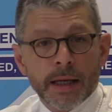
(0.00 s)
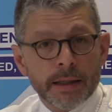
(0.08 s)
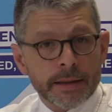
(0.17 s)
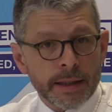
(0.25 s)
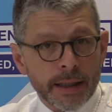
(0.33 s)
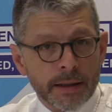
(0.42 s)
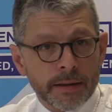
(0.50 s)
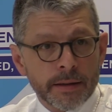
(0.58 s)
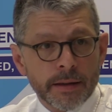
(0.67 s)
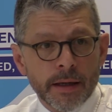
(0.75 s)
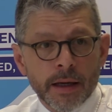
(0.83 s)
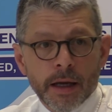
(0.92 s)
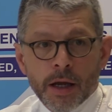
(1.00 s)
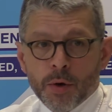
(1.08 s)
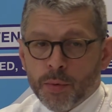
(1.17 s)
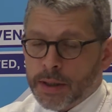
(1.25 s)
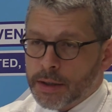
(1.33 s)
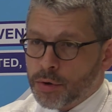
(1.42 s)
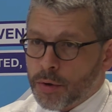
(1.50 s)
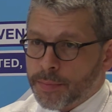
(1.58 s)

Second, we need to